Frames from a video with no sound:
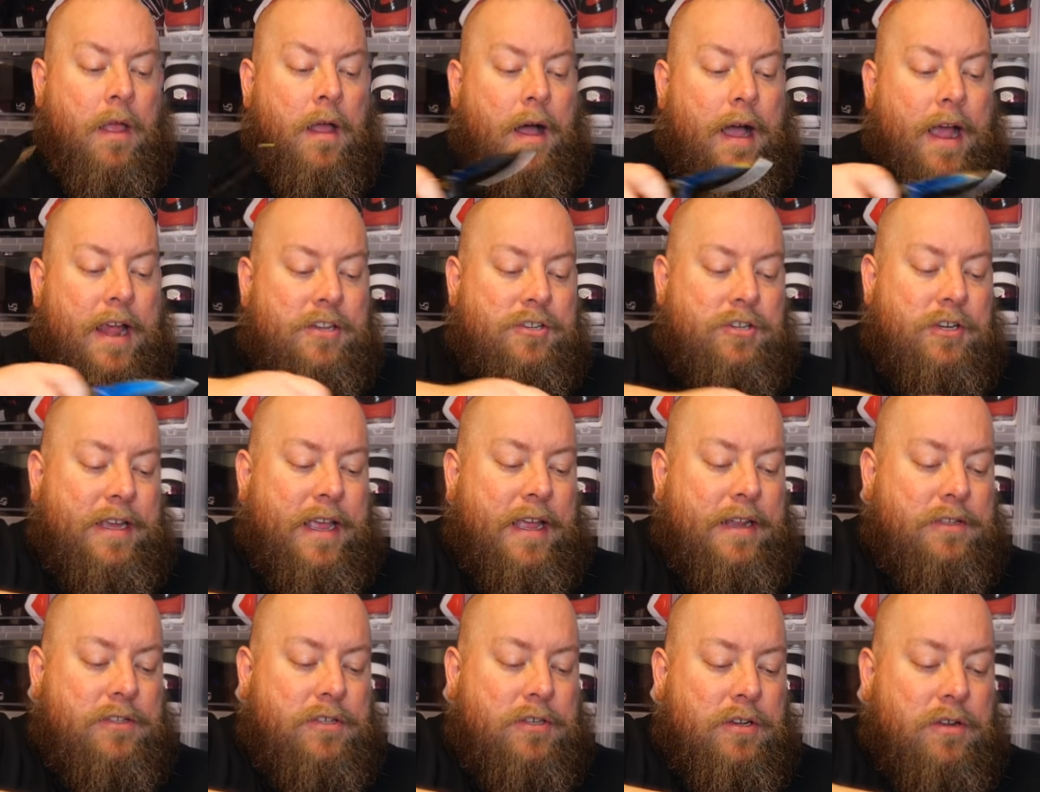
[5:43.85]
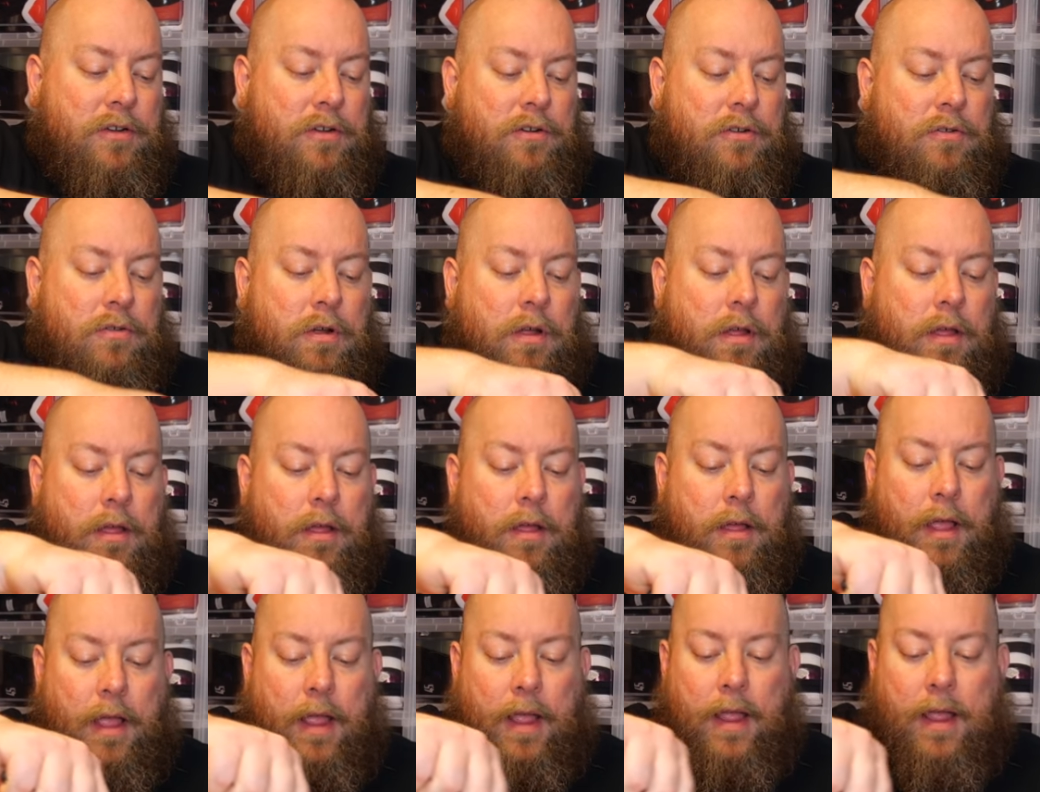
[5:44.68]
I should get two
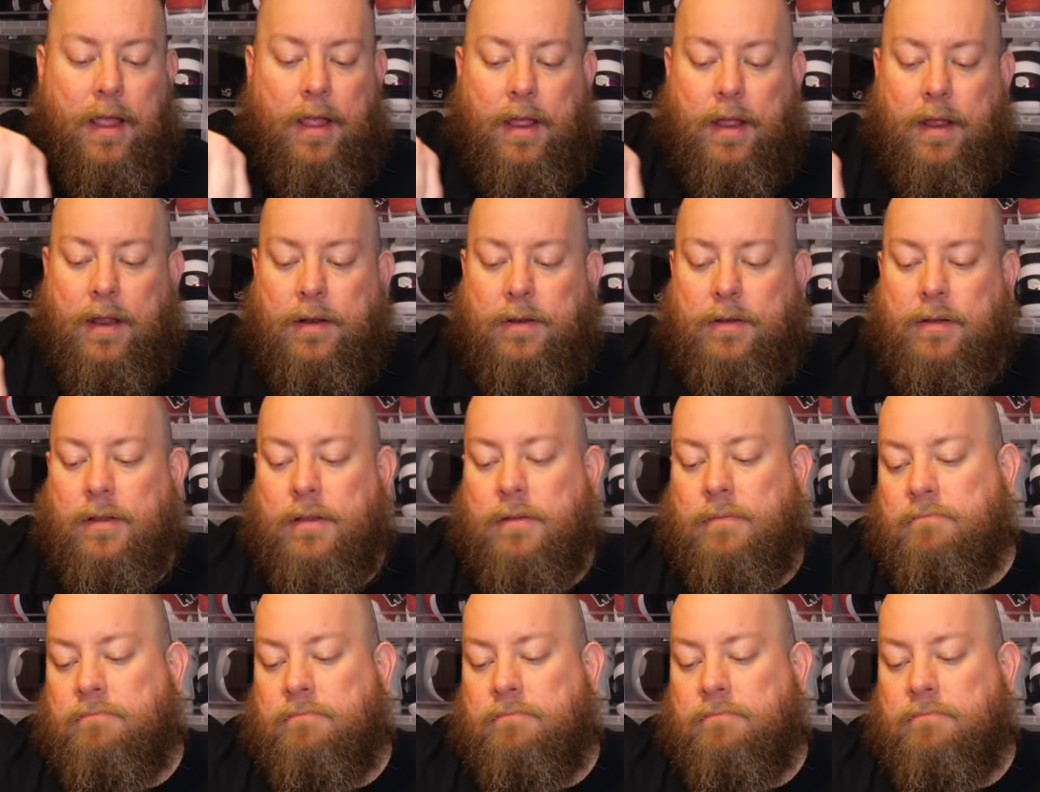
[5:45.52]
and